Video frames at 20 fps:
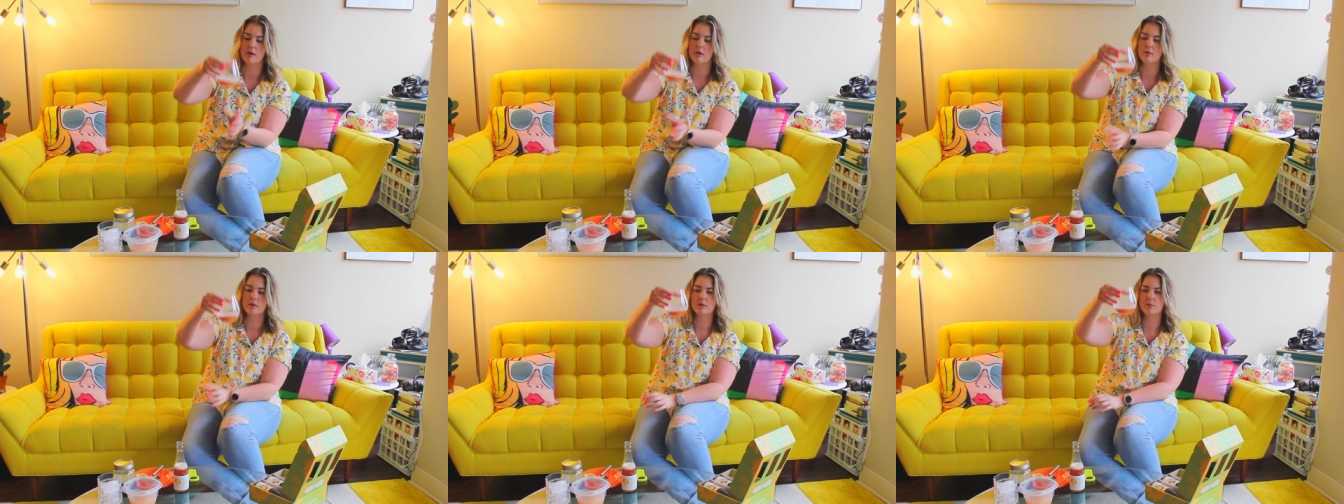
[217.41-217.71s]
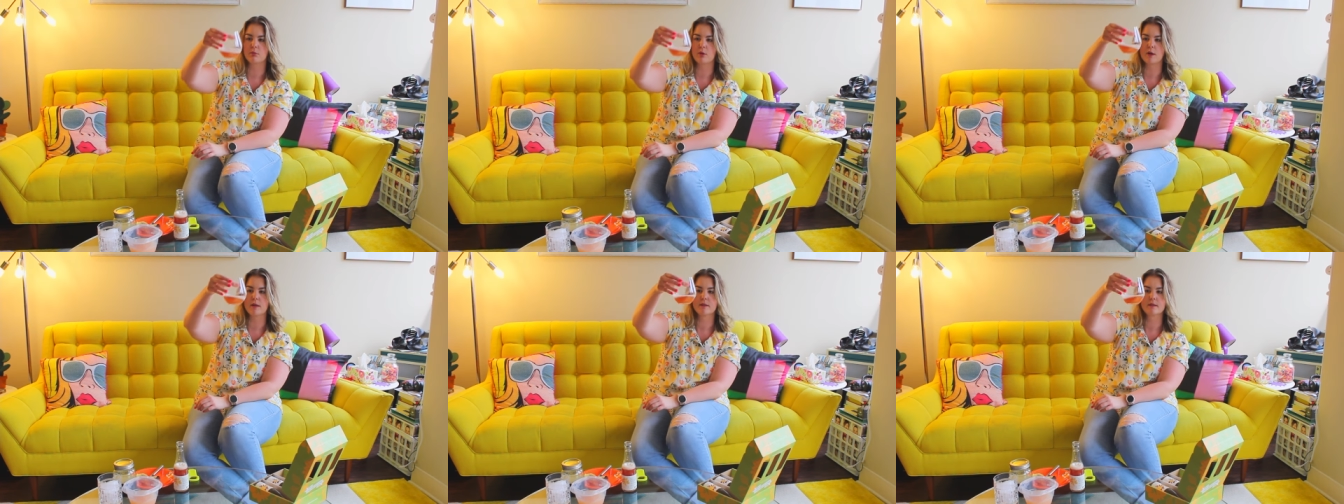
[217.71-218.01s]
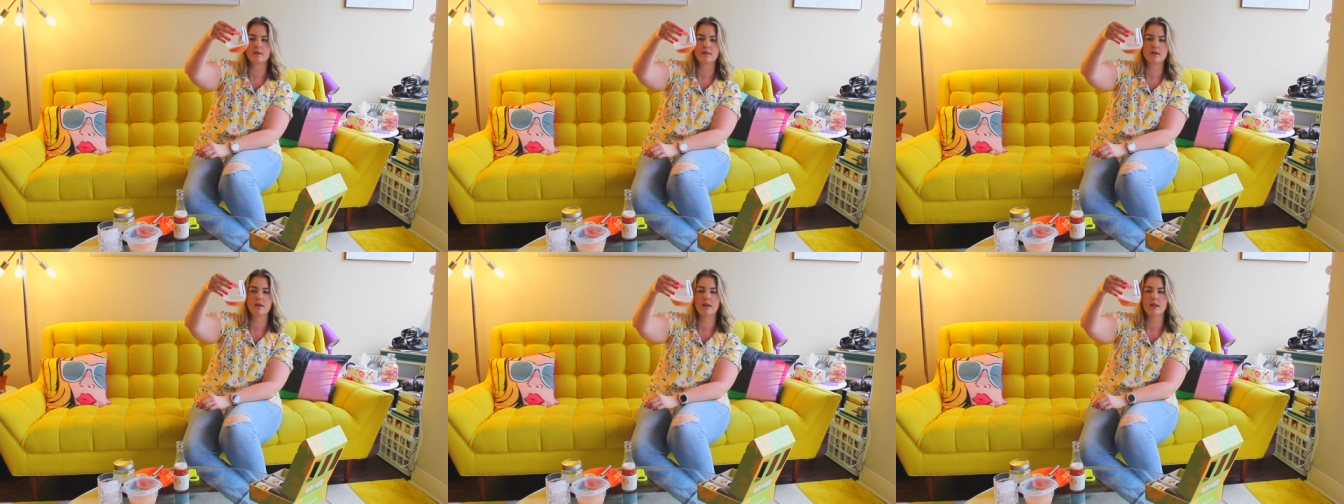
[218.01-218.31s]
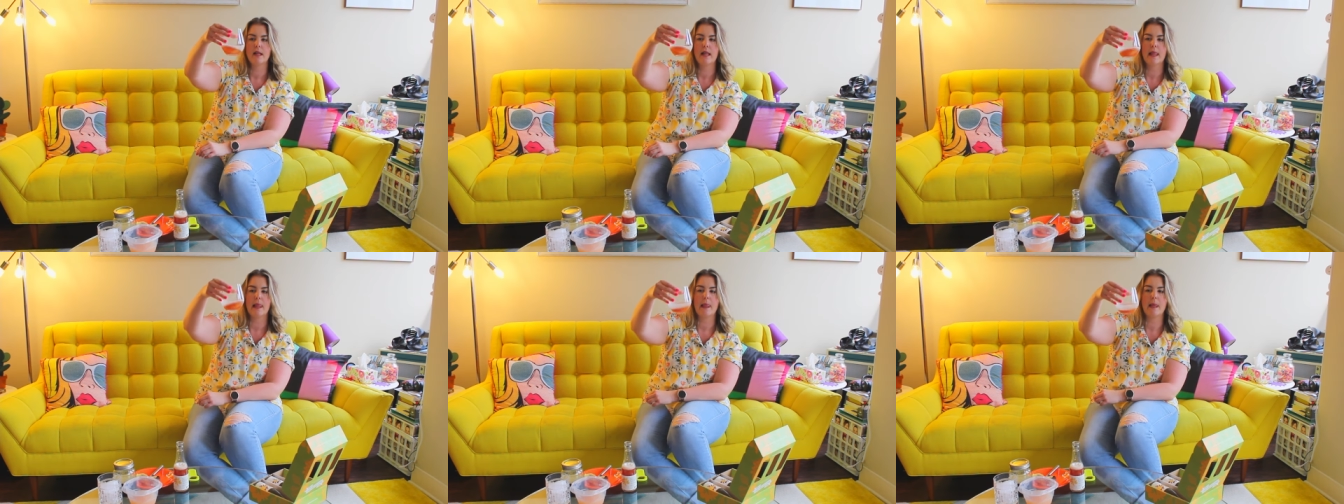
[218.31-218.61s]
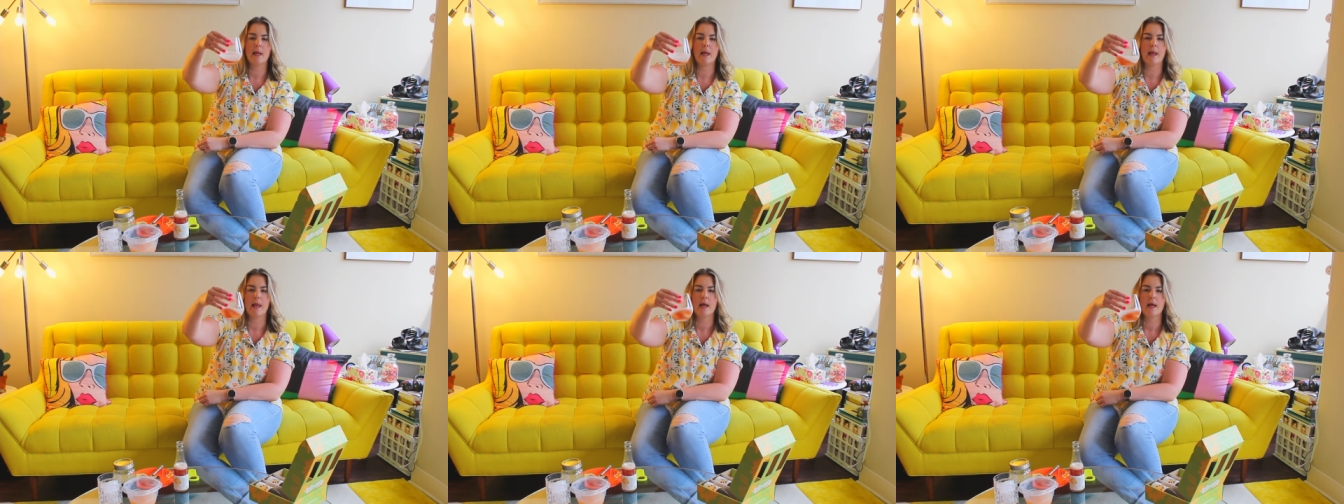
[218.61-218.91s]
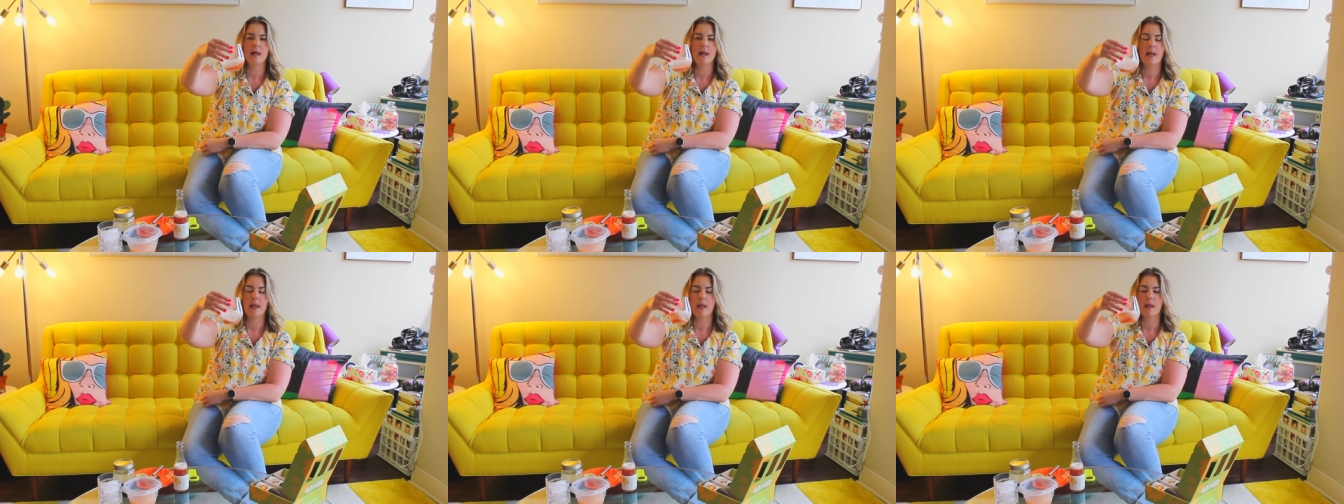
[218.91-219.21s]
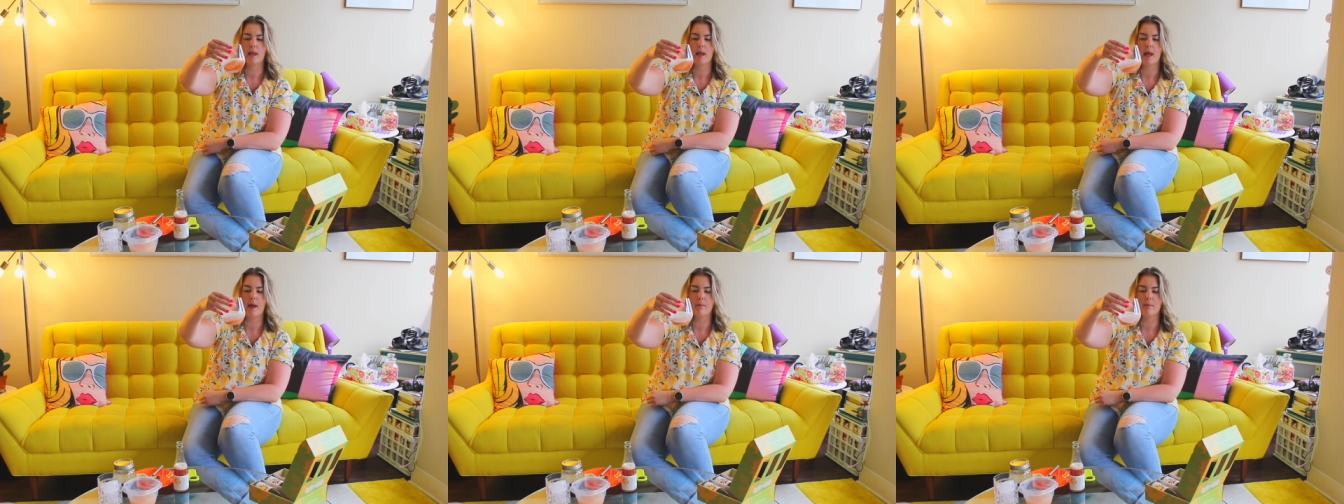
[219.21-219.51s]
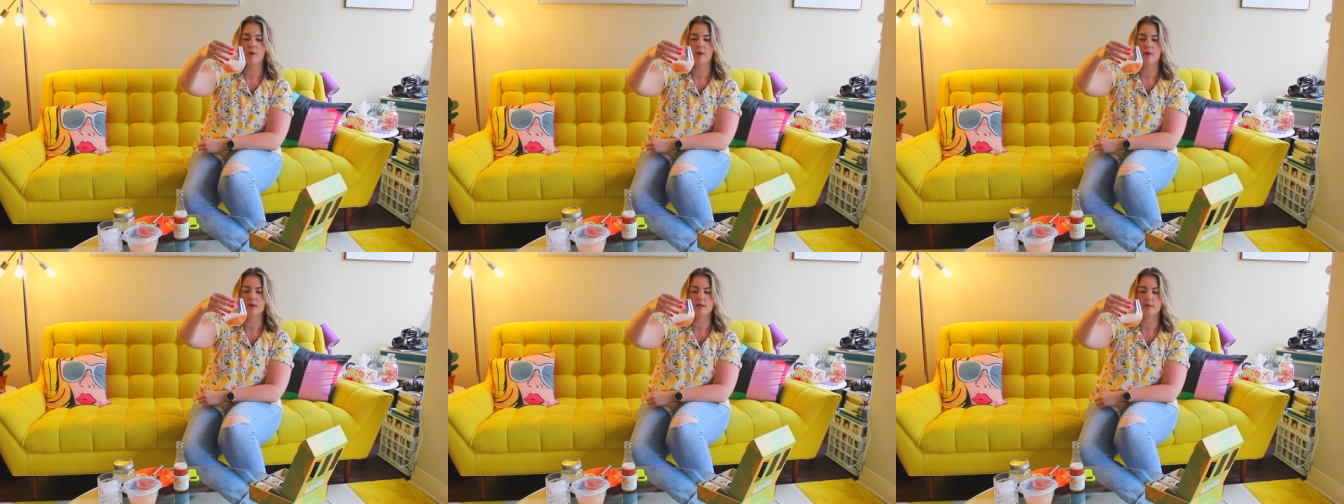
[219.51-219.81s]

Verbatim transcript: a spritz, little Aperol